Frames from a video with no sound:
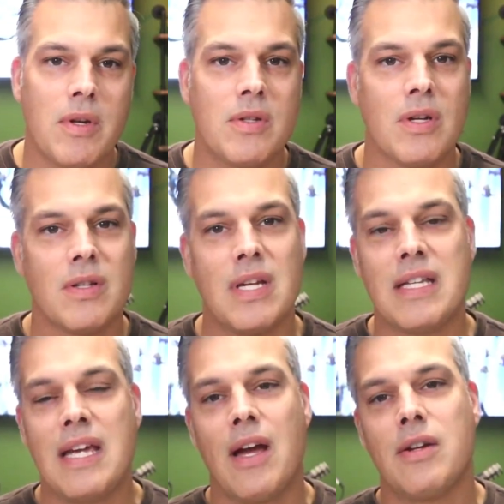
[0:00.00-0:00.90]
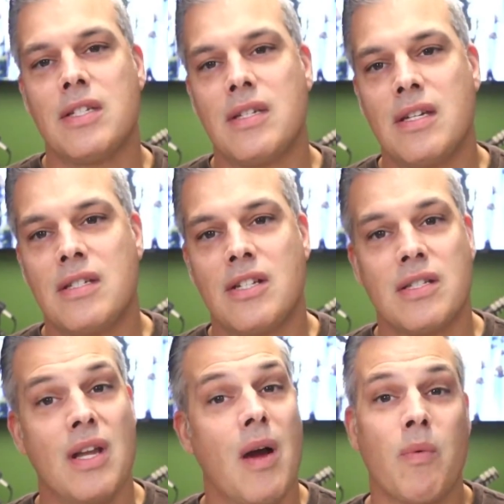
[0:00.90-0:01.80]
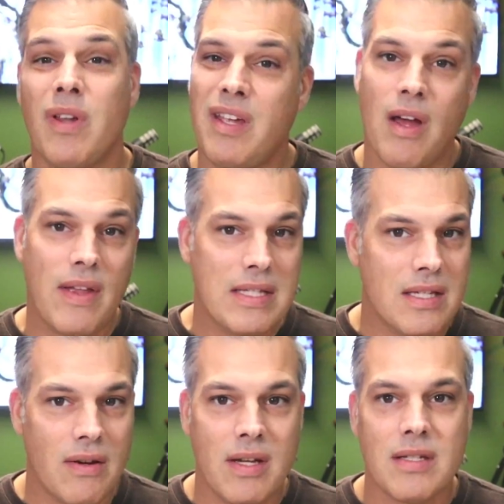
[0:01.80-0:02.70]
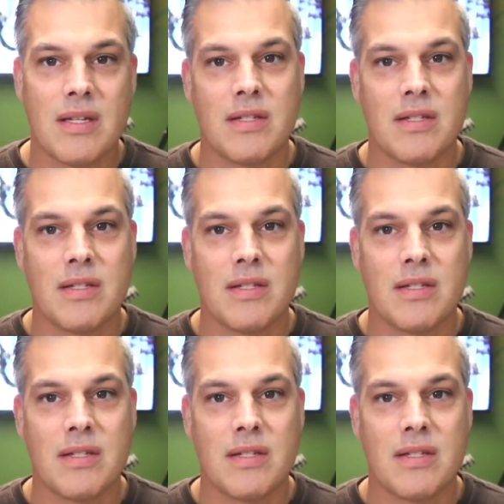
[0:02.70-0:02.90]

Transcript: who turns that down is just not really all that serious.